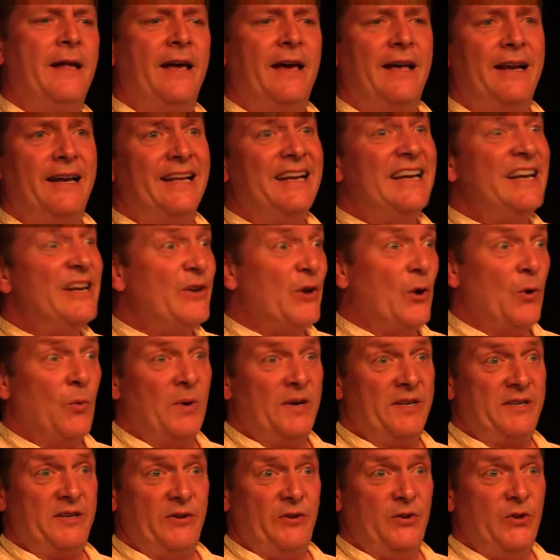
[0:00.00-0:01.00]
And I didn't know
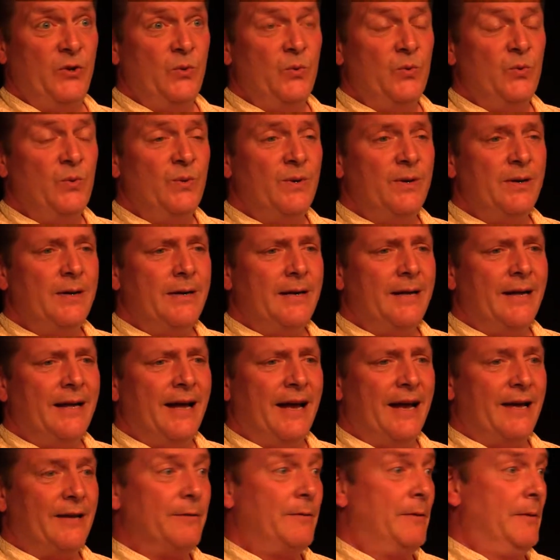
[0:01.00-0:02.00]
what to do.
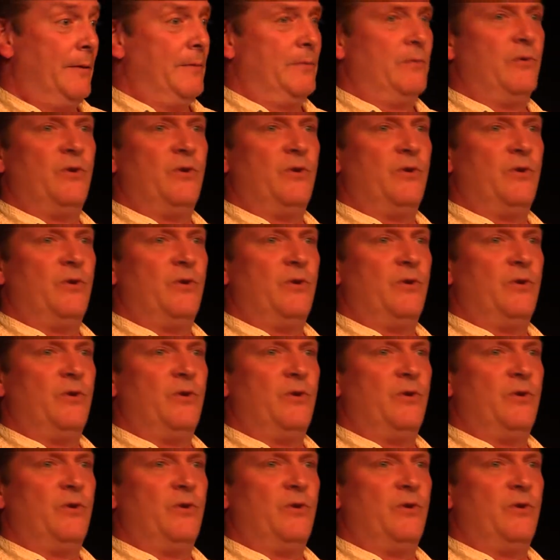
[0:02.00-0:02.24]
I